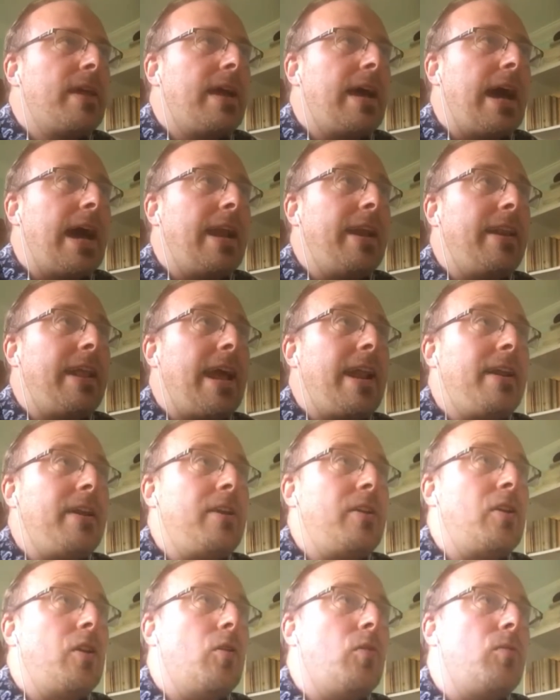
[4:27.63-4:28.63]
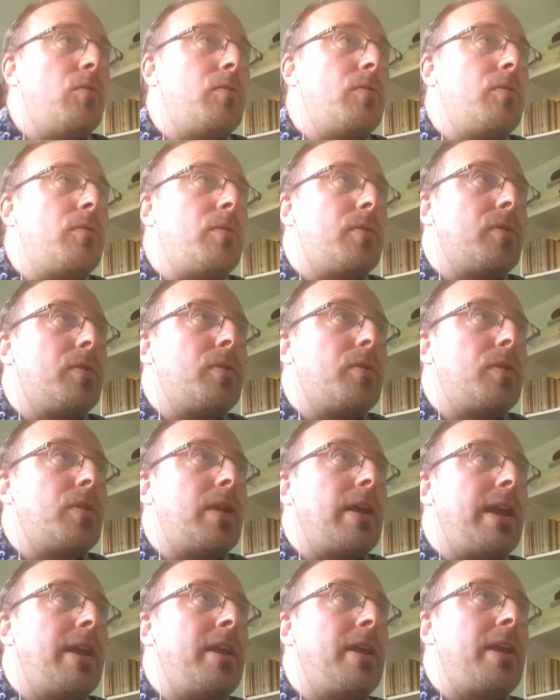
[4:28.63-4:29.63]
And then, you know,
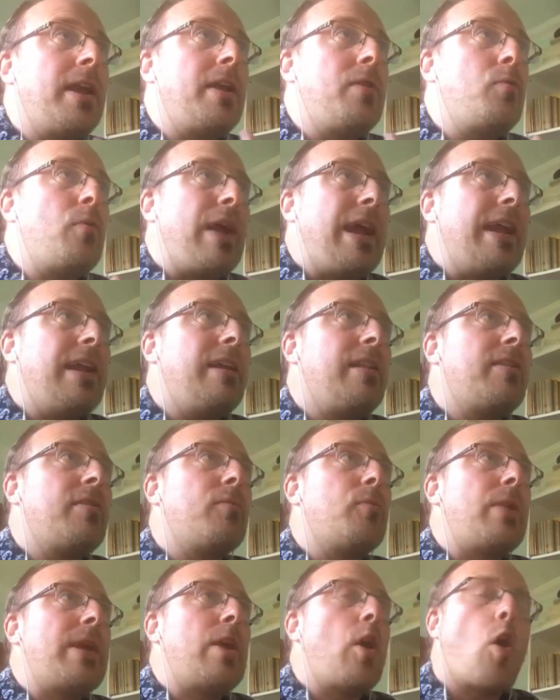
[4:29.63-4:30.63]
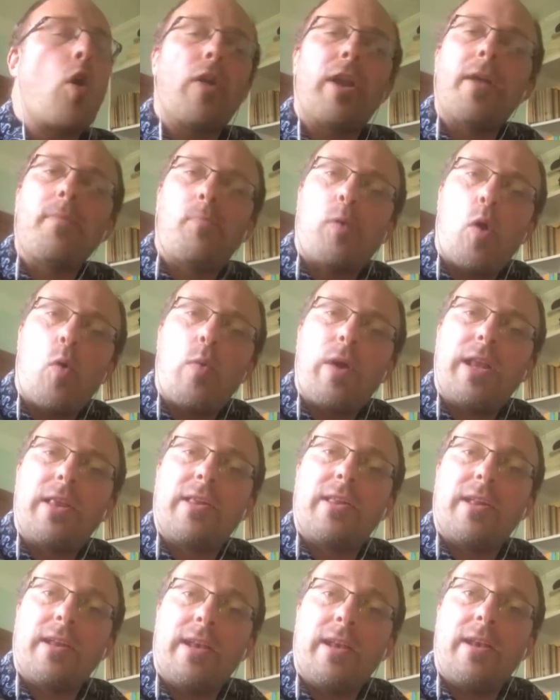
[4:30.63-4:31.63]
in Wales, we honour
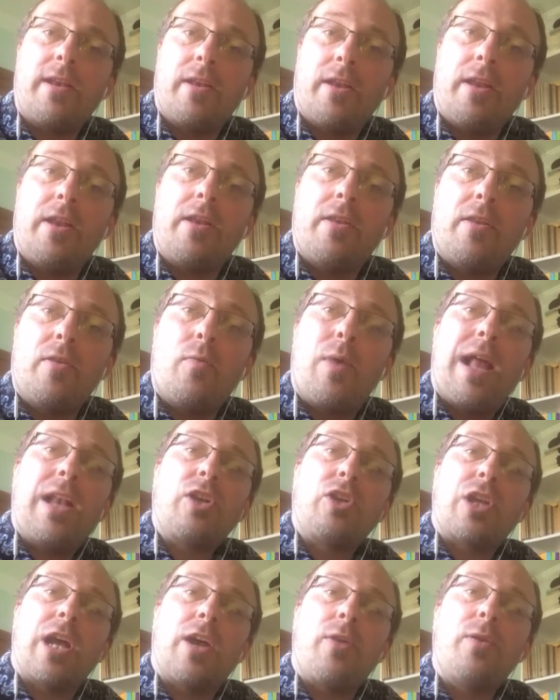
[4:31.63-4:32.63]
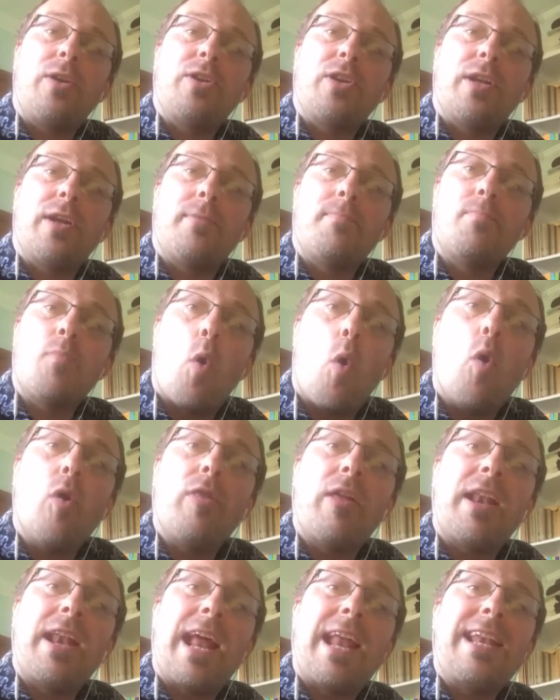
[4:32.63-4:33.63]
poets in the Welsh language more
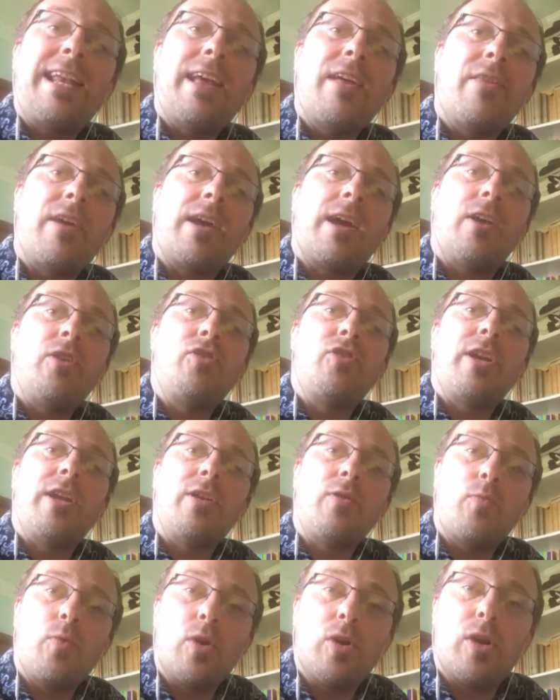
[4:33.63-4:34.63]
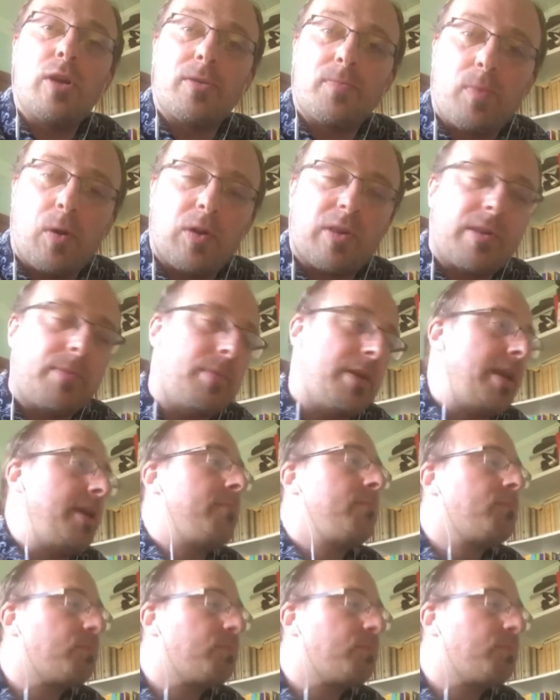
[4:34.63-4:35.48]
than any other country in the world, possibly.